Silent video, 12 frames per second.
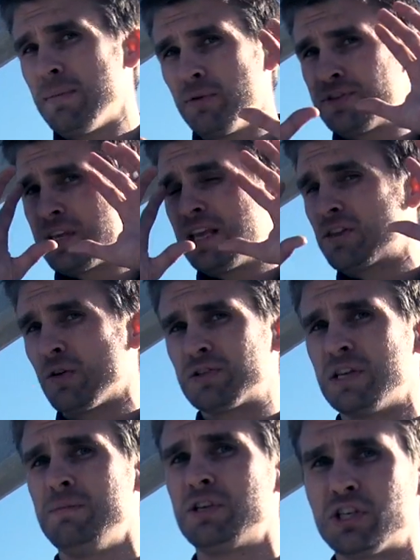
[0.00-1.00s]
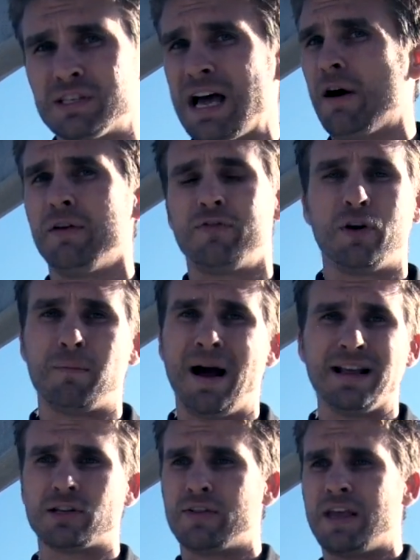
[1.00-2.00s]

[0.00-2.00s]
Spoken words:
able to get those images out of their minds?